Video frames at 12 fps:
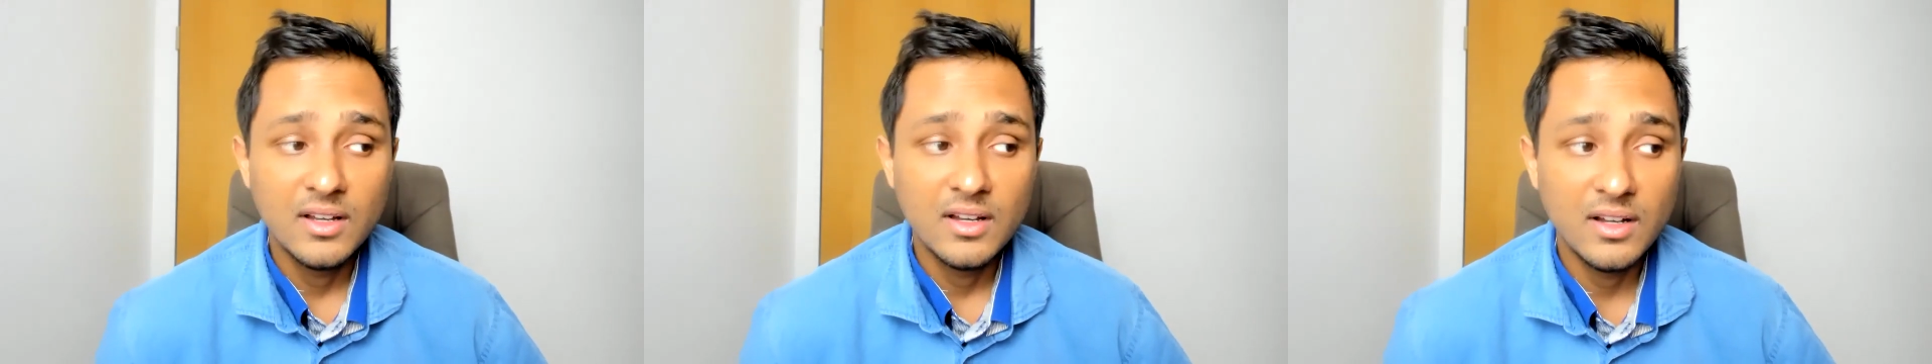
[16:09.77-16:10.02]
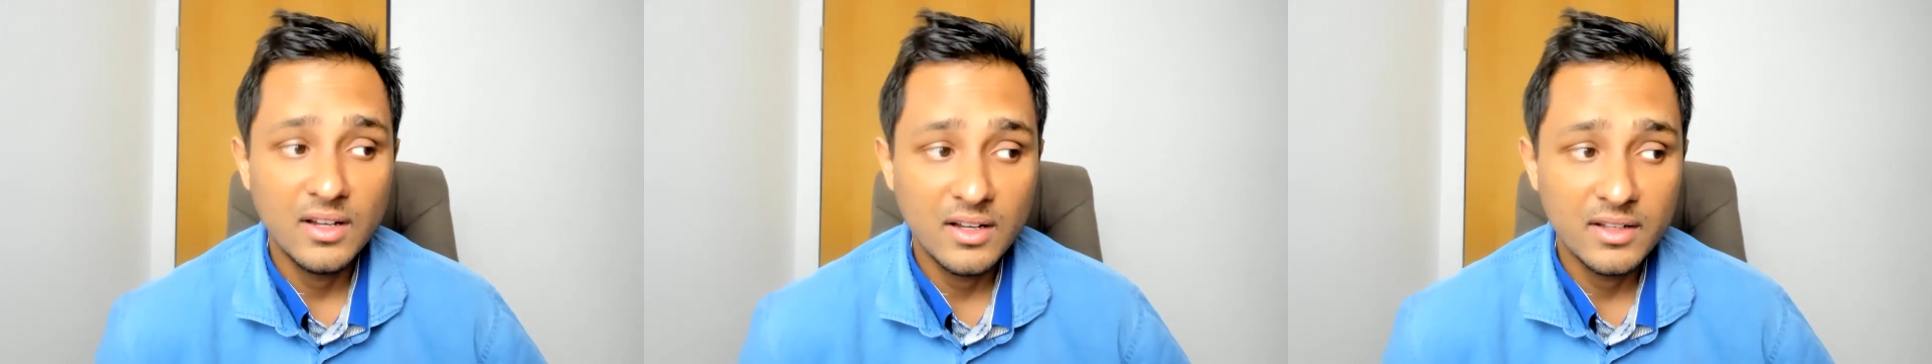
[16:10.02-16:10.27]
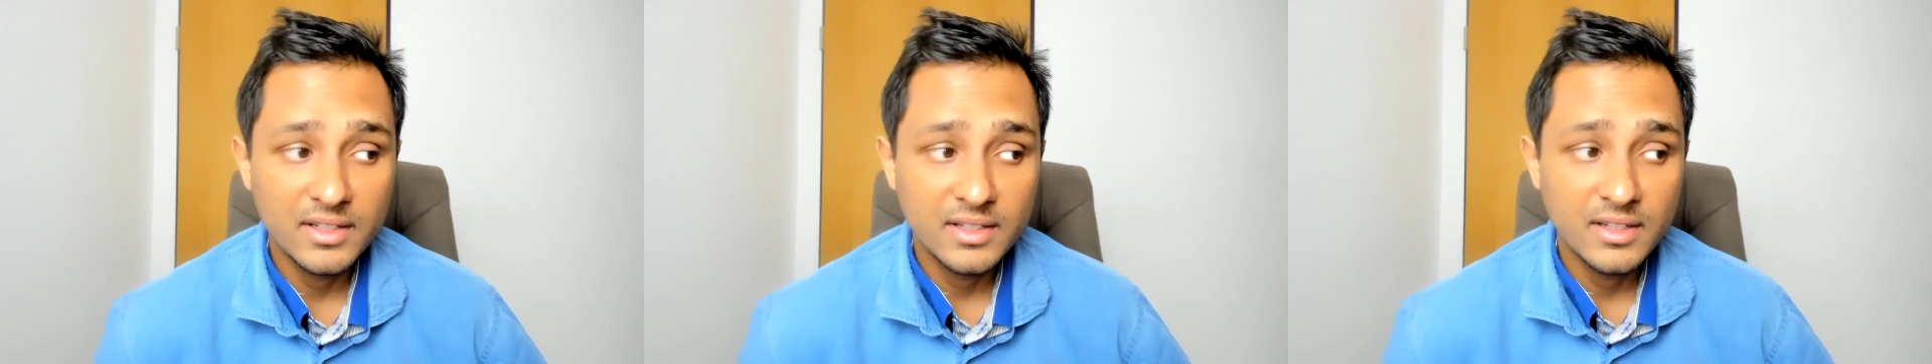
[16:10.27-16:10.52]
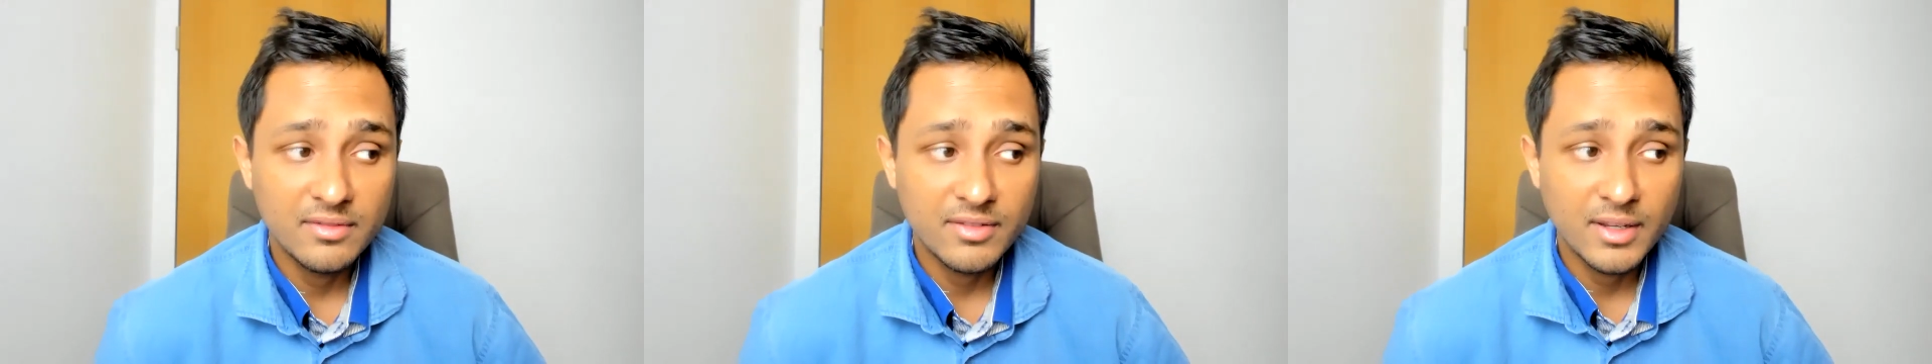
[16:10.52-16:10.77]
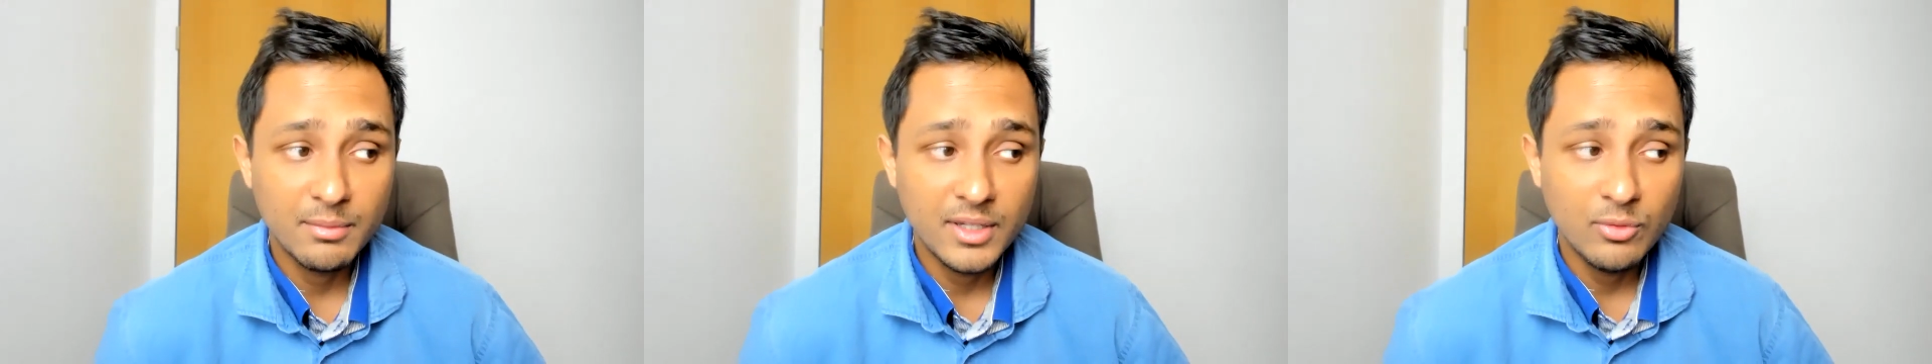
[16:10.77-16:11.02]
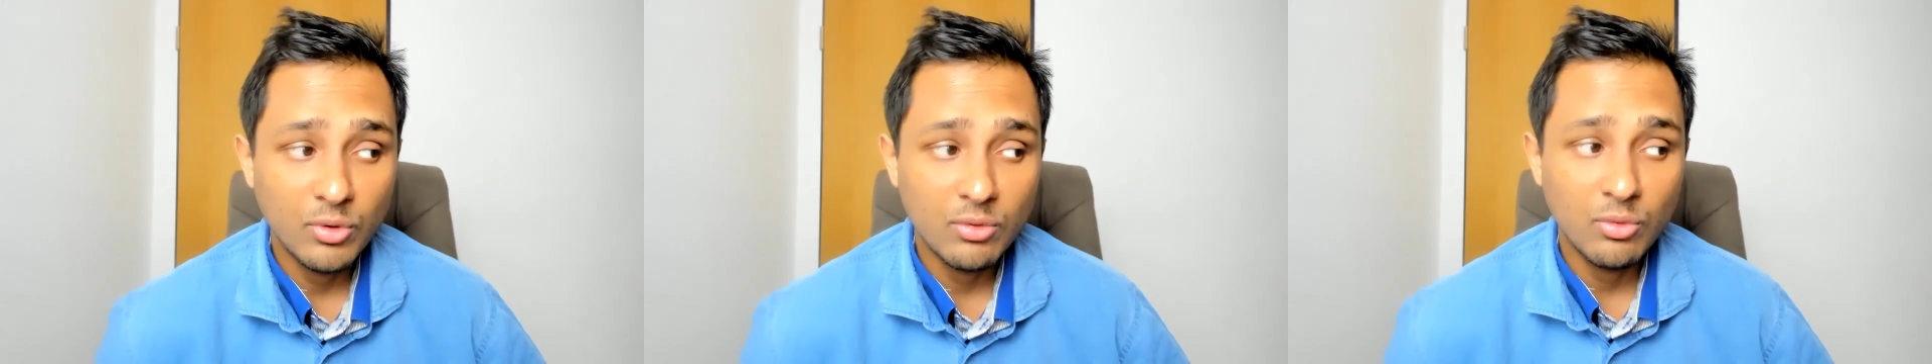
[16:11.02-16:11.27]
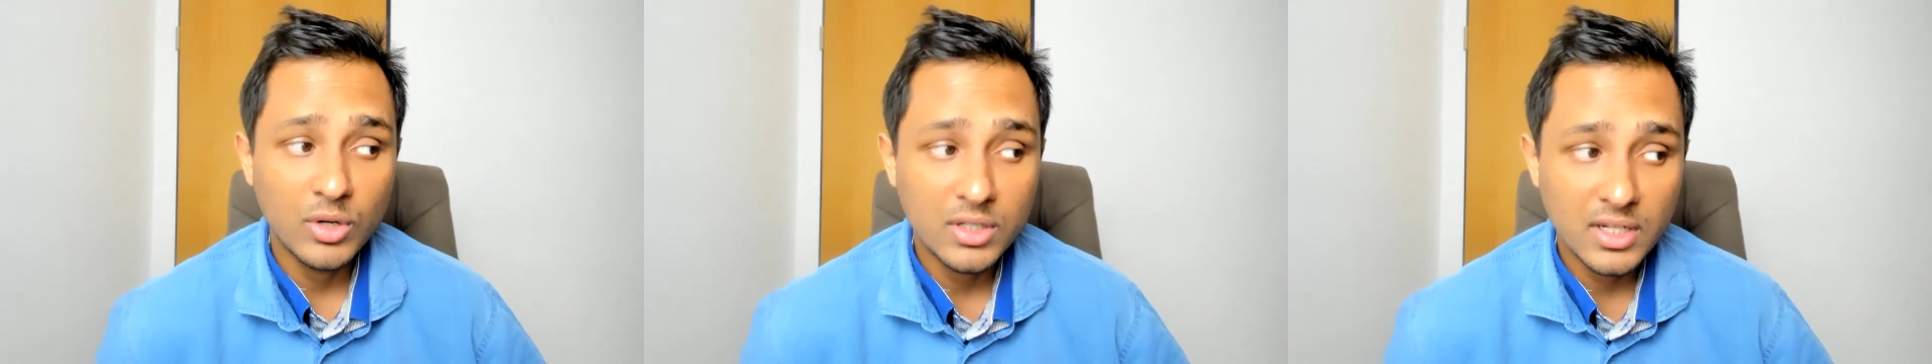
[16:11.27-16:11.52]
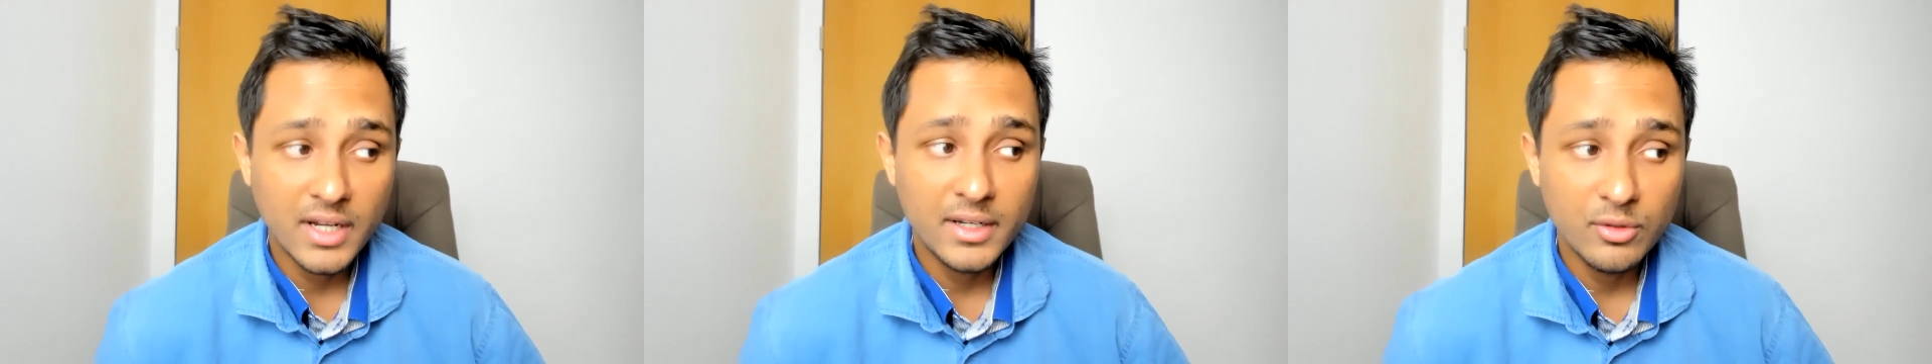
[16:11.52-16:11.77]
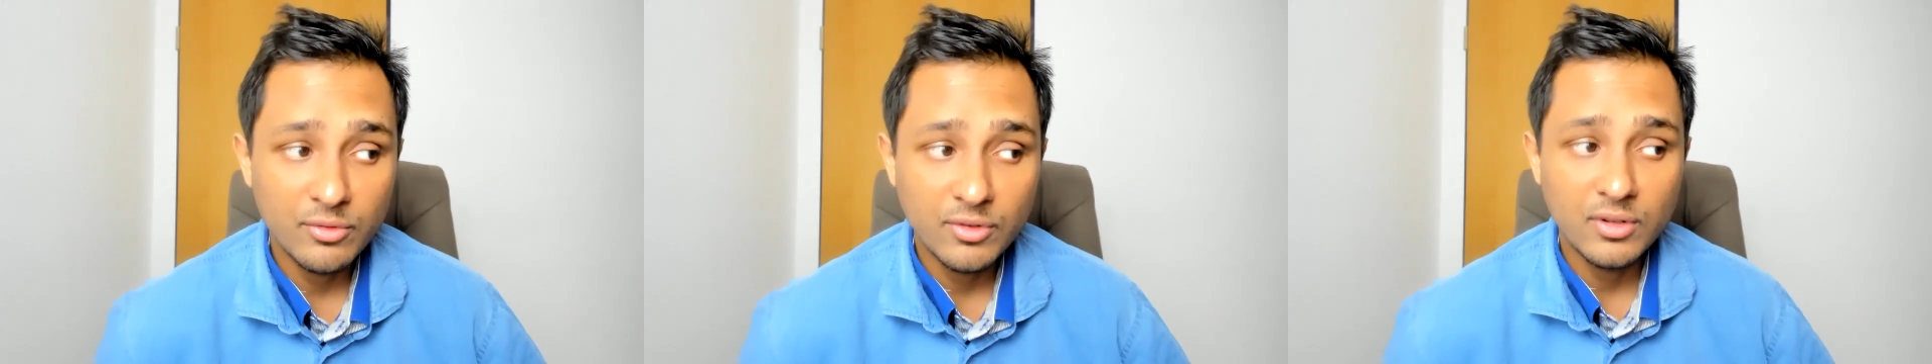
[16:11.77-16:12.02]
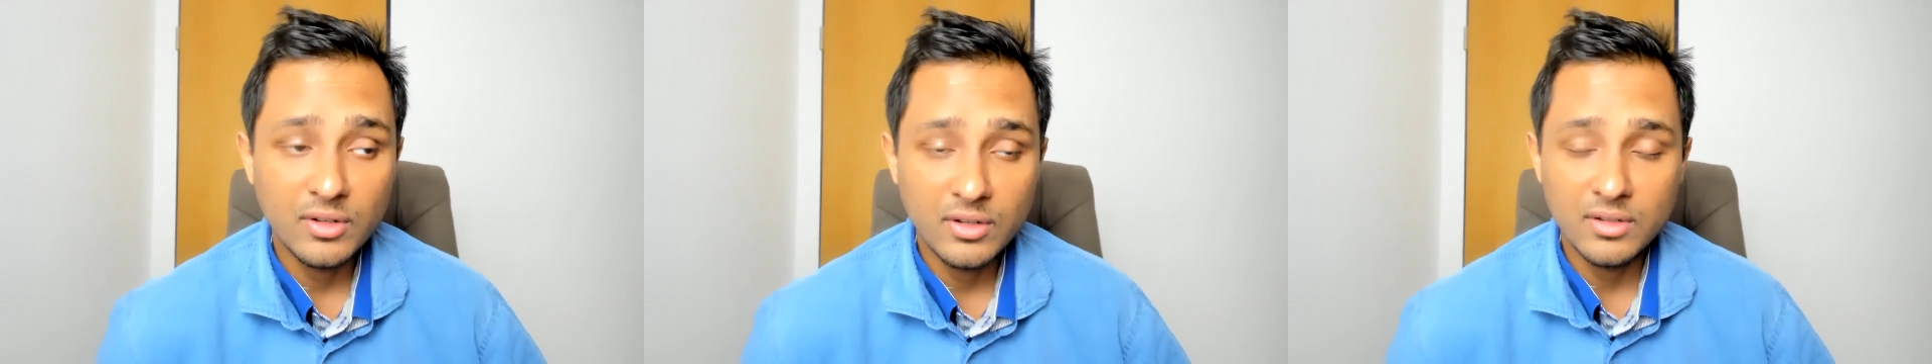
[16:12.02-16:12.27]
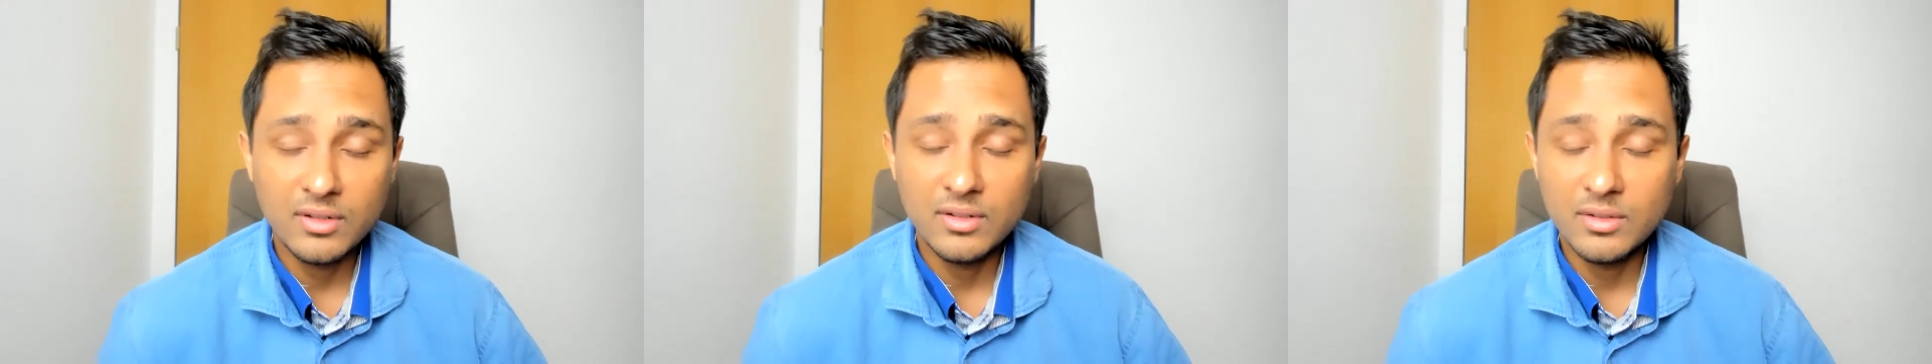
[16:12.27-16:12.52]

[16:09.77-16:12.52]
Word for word: uh, in their family what kind of a,